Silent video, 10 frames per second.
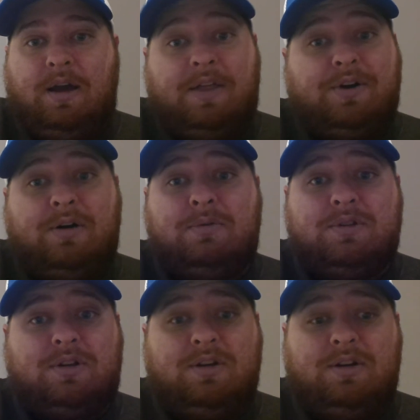I thought it was a
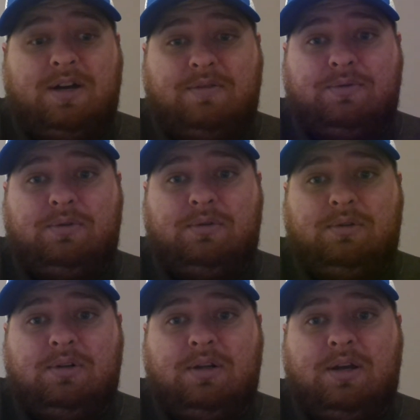good novel.
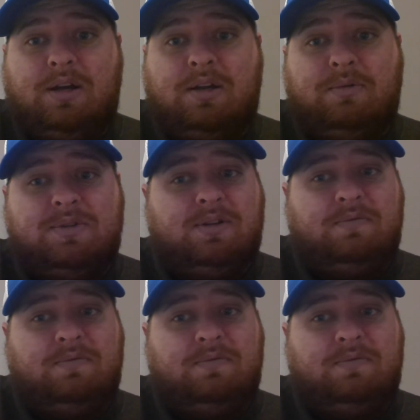It was